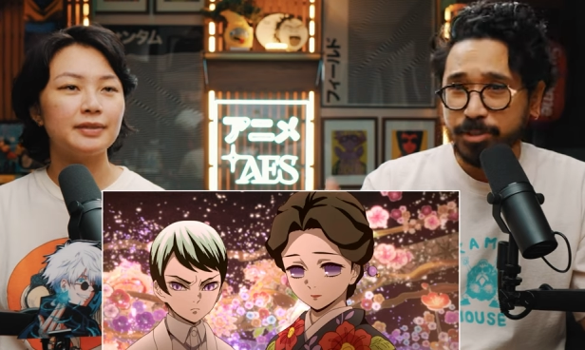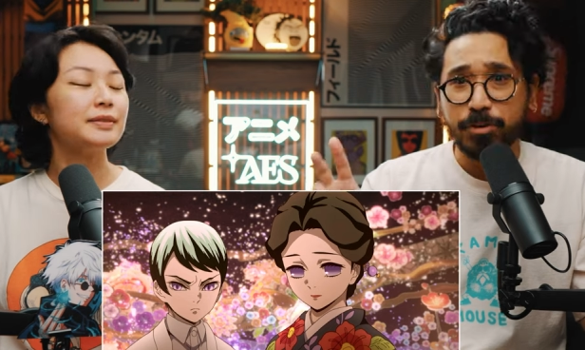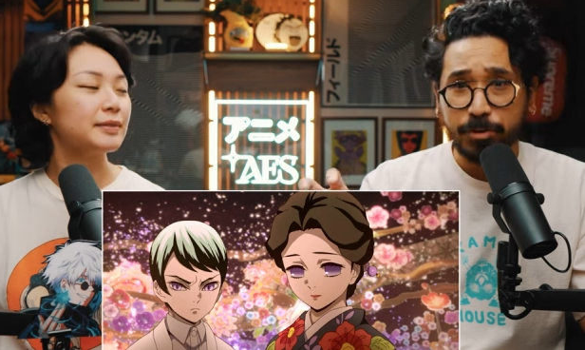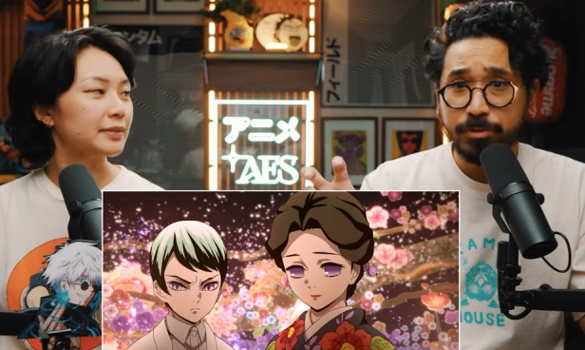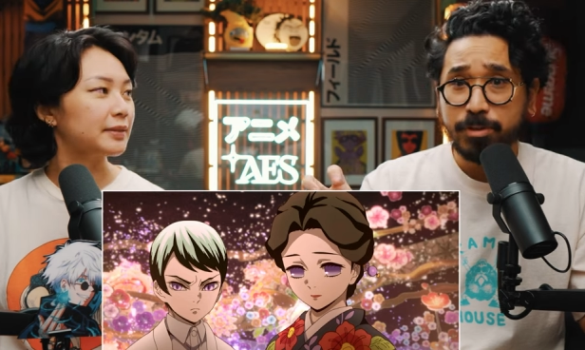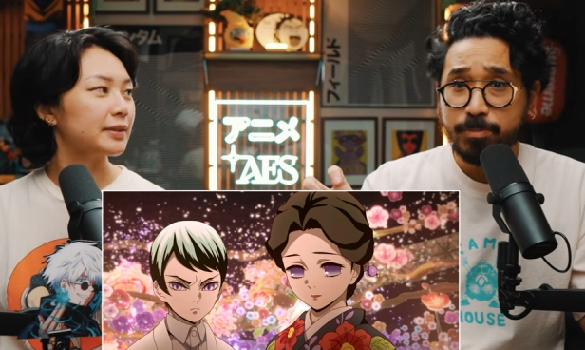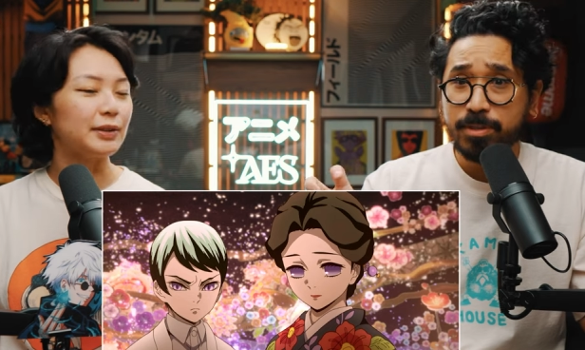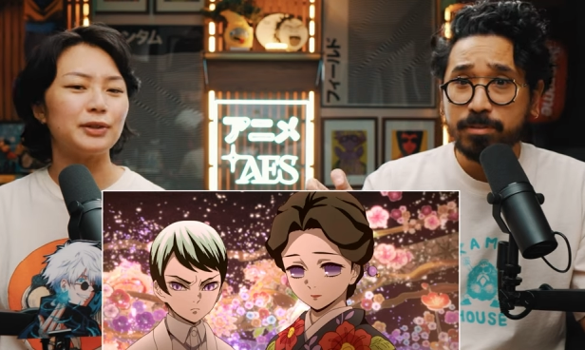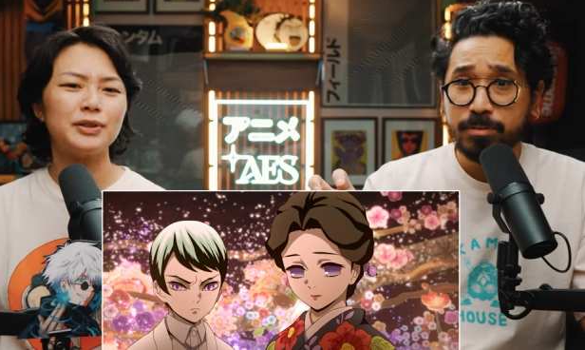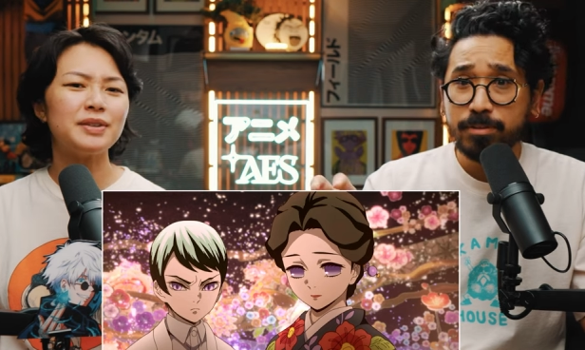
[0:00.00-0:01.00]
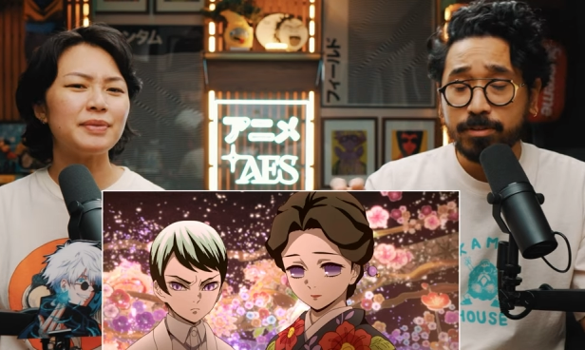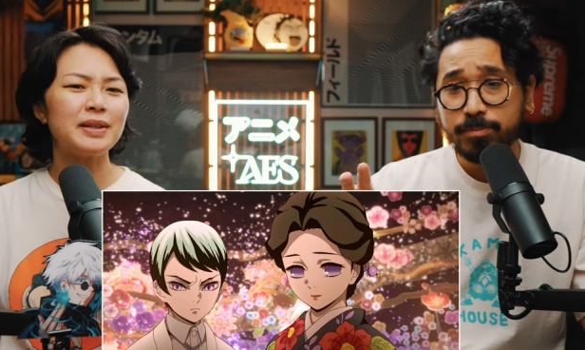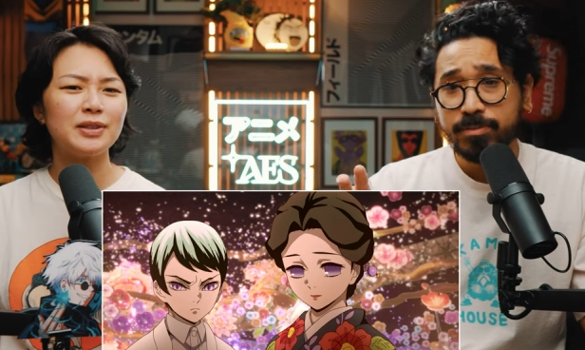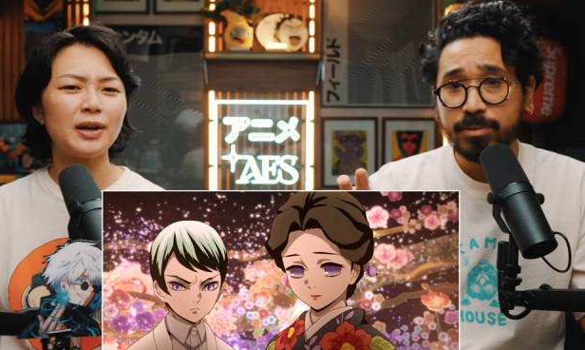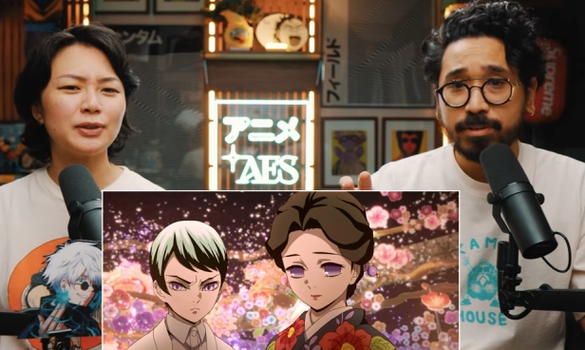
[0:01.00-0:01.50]
Speaker 1: the good demon, the good demon,
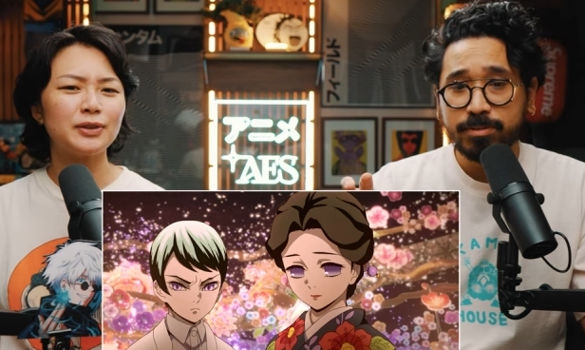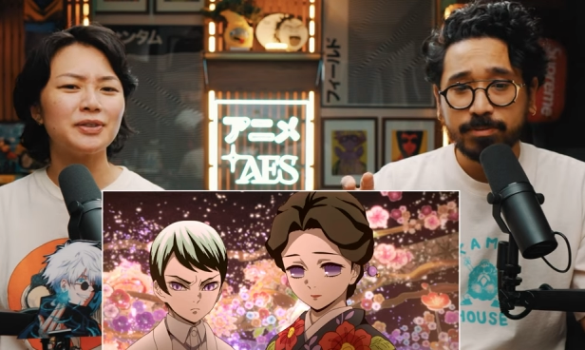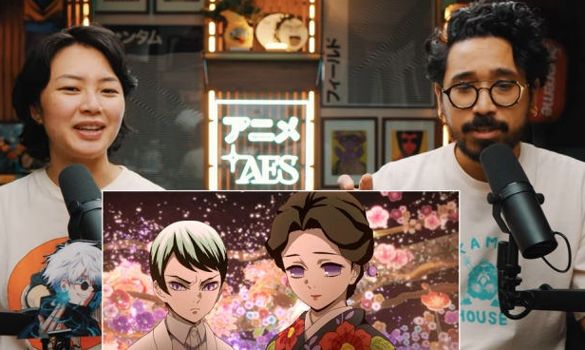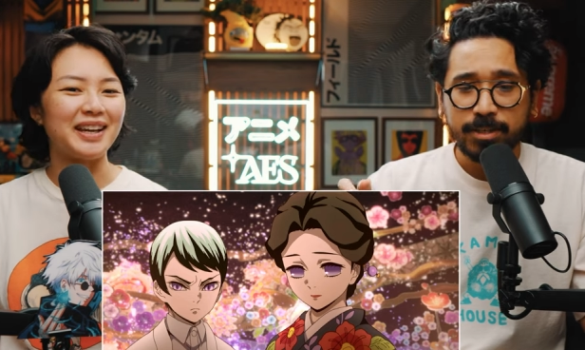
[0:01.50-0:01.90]
demon doctor. Slayer, yeah,